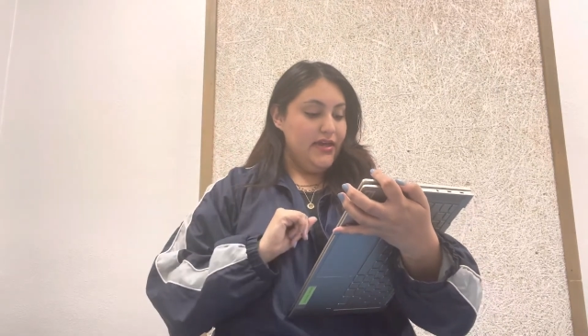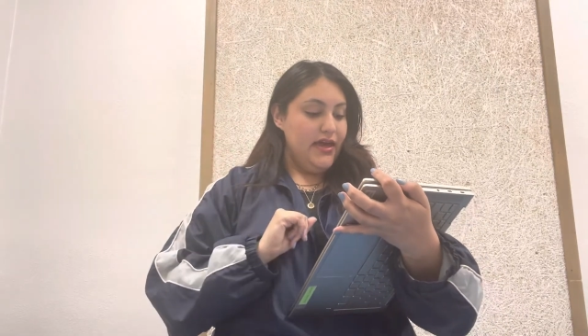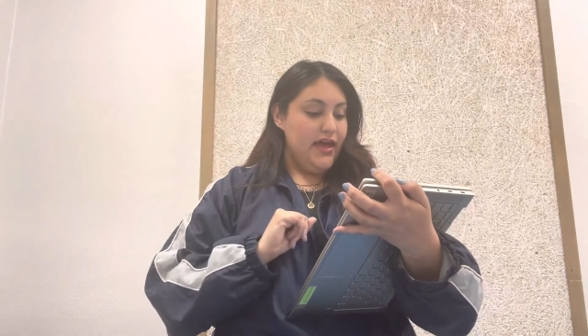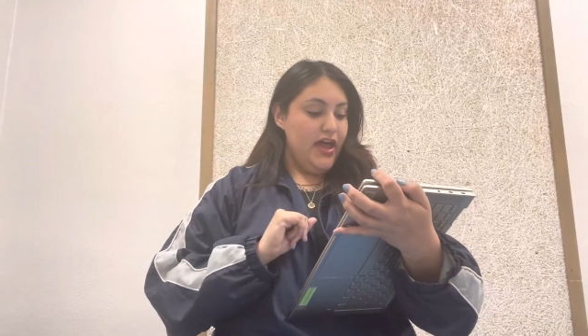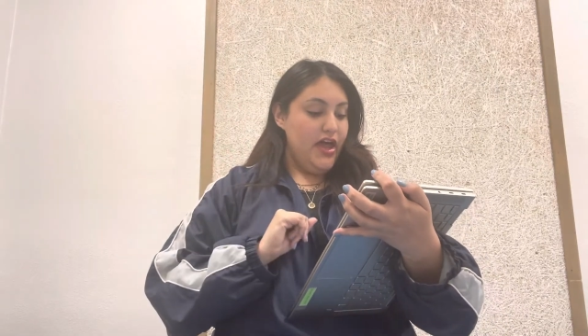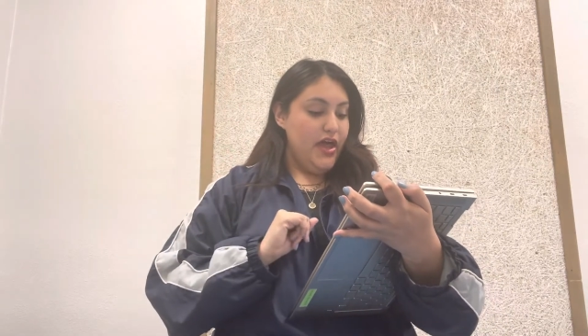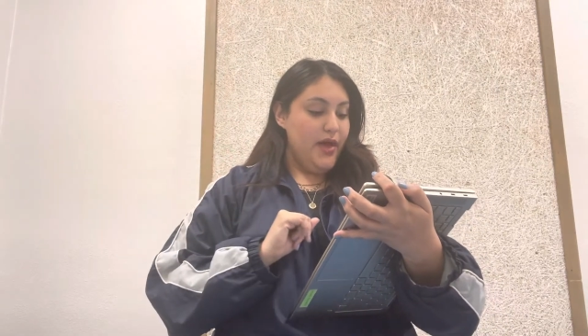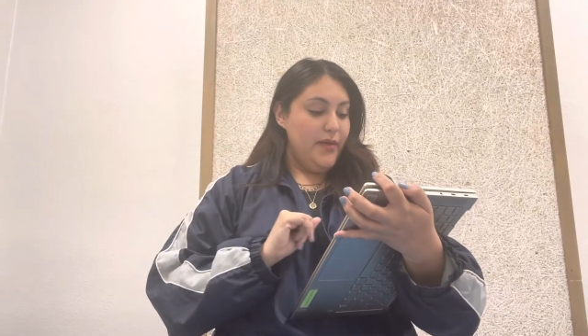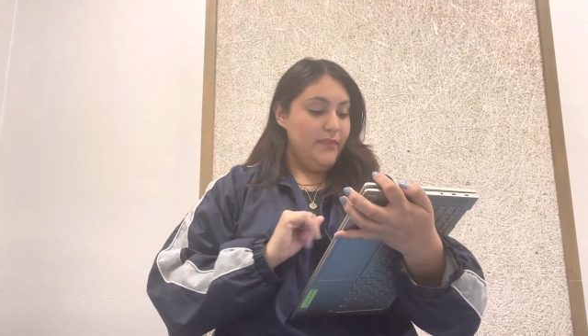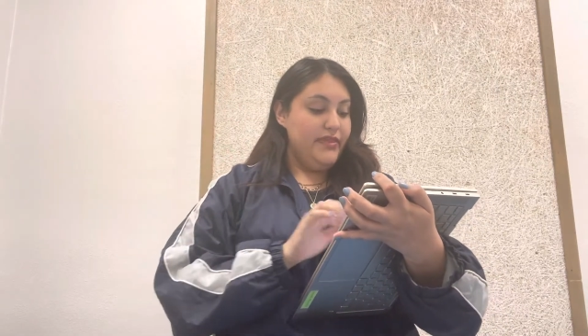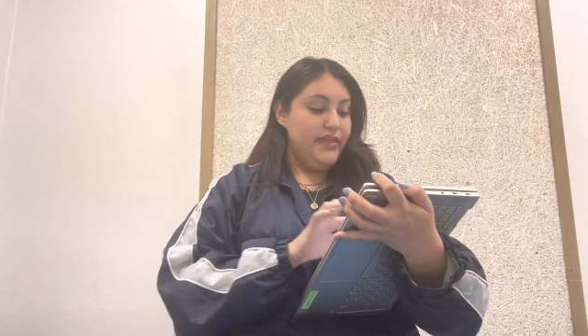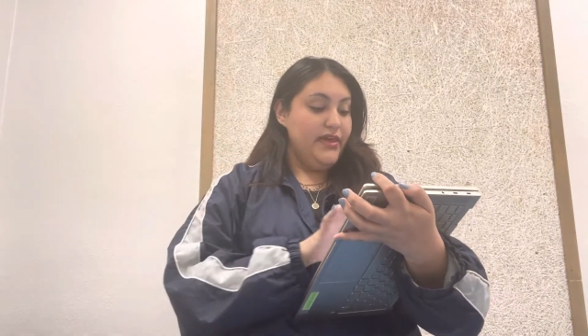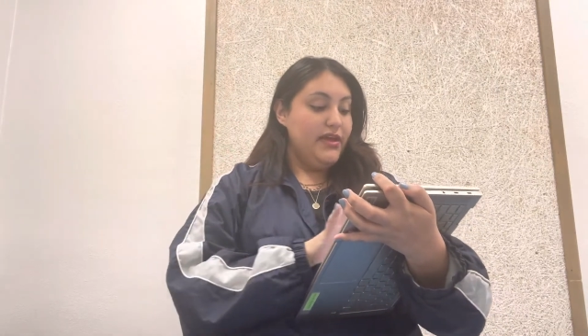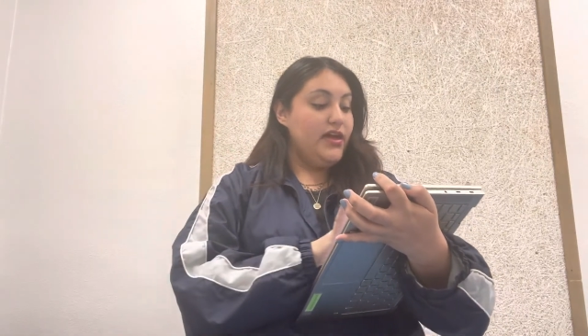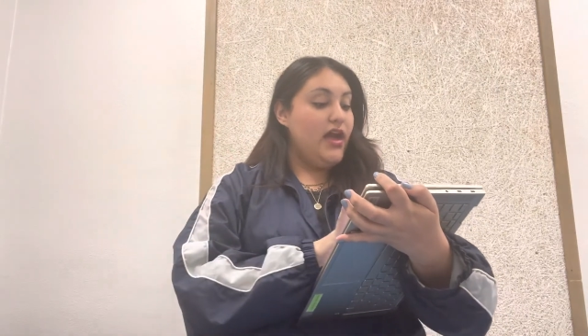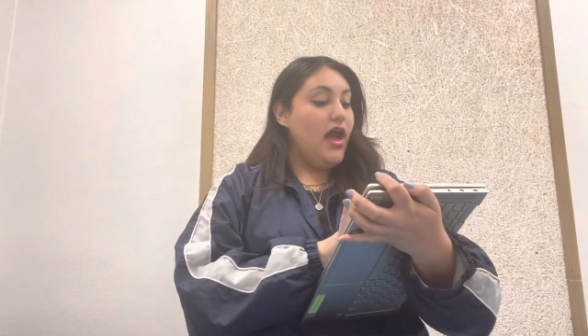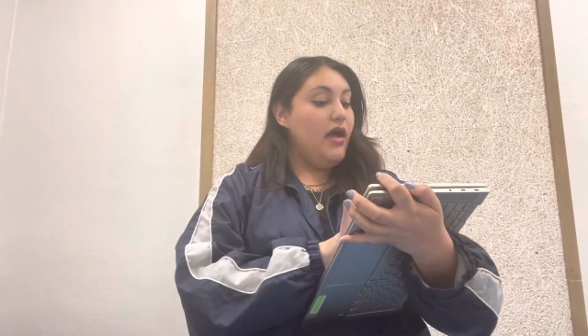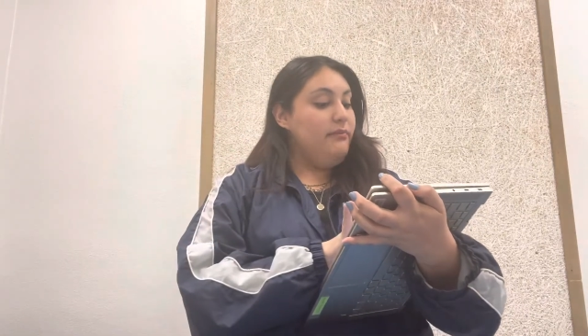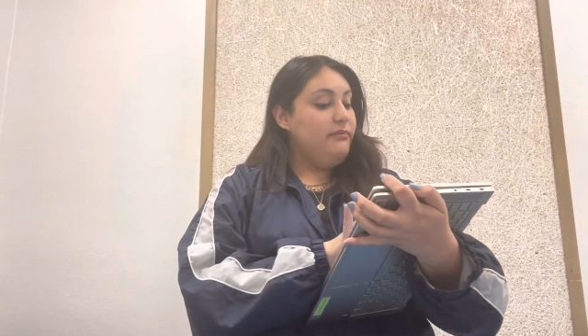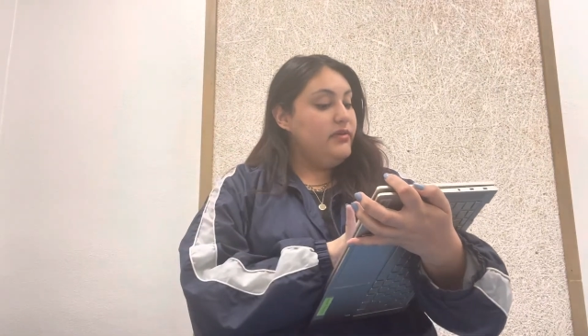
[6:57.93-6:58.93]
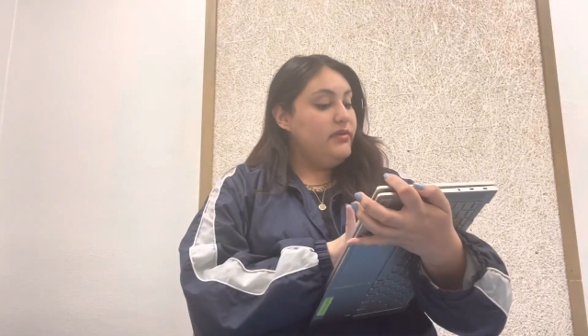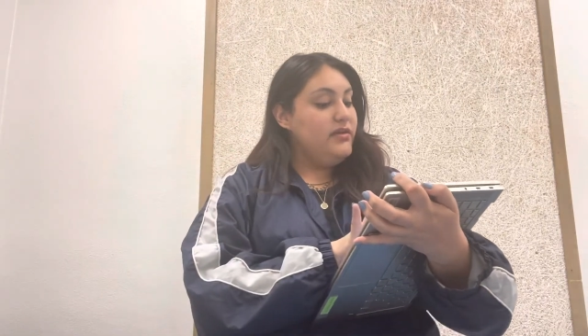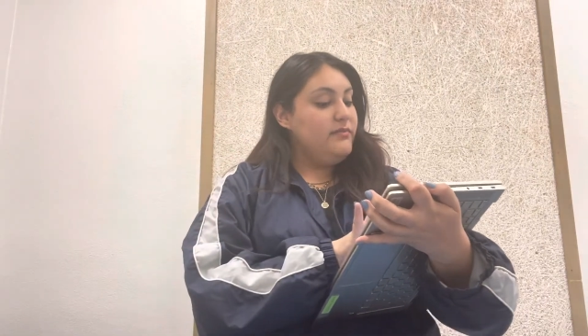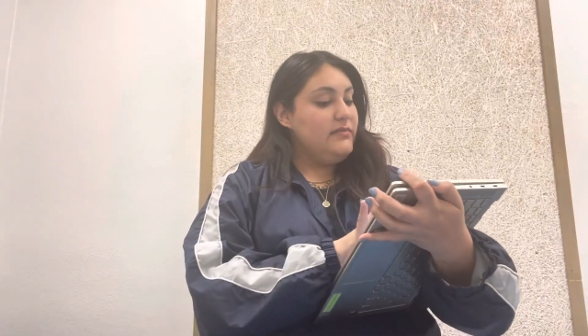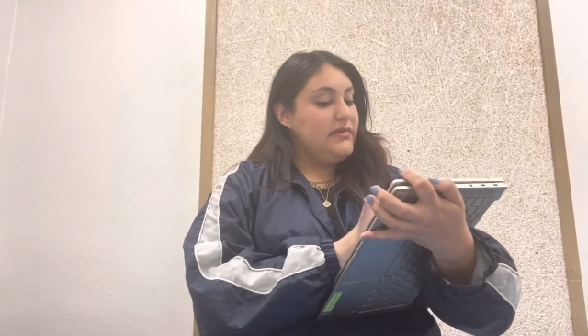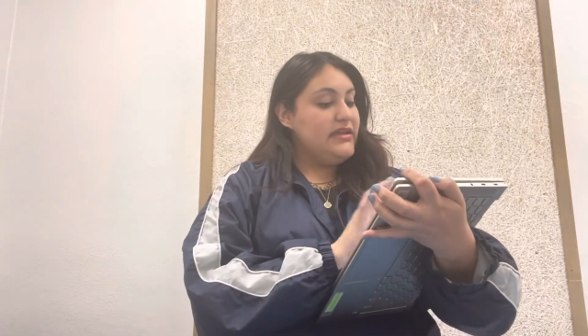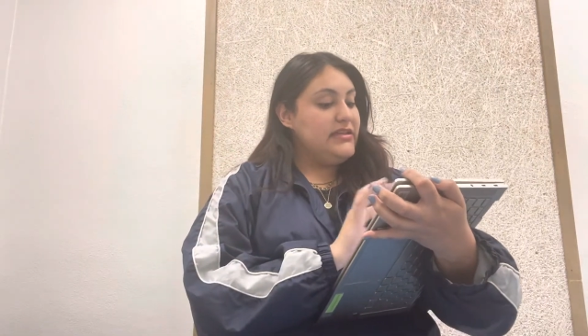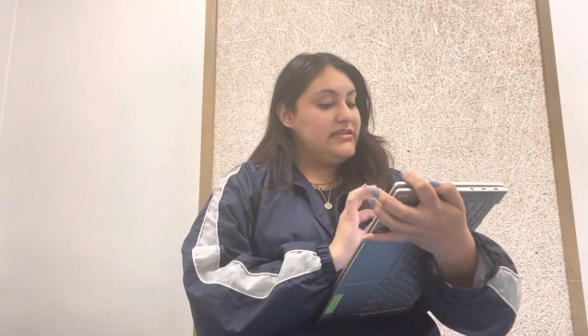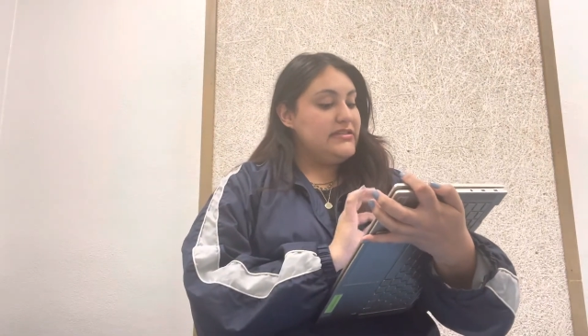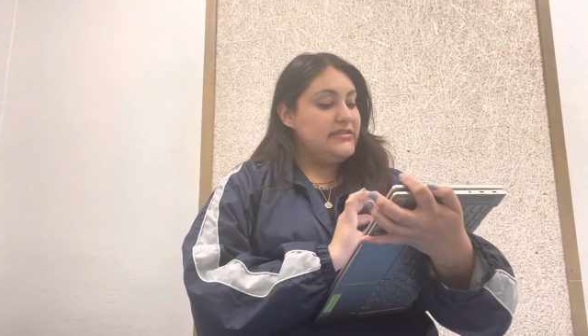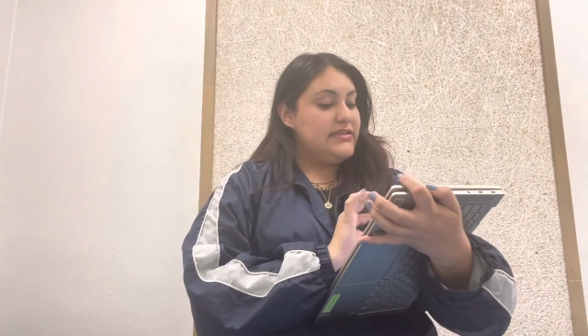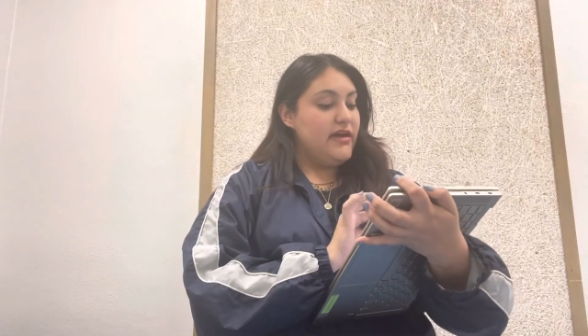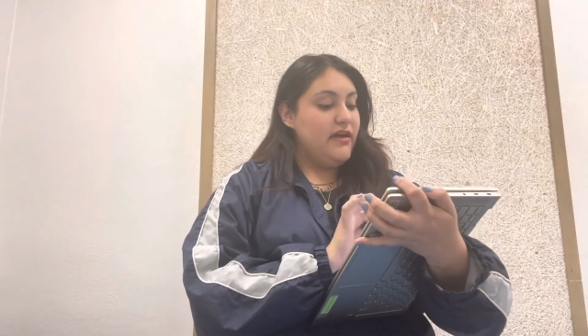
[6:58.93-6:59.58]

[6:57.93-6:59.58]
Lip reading: The accompaniment